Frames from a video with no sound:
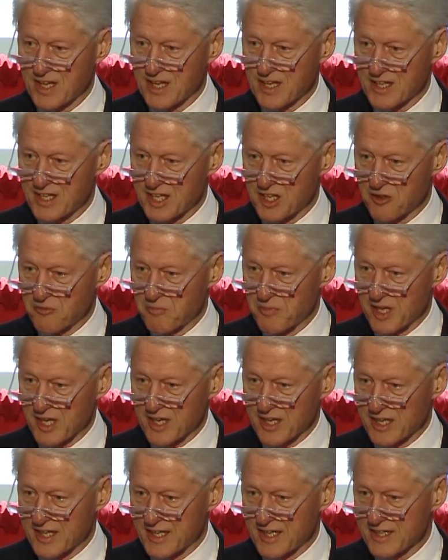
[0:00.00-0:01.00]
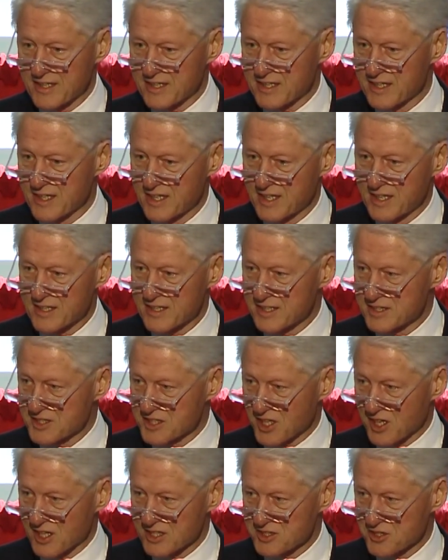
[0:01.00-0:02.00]
the ability to
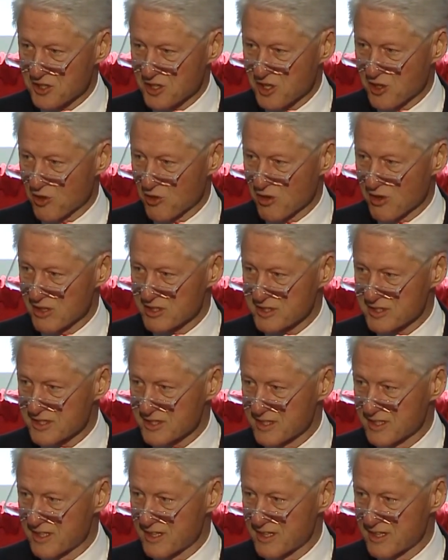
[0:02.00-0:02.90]
chart your course,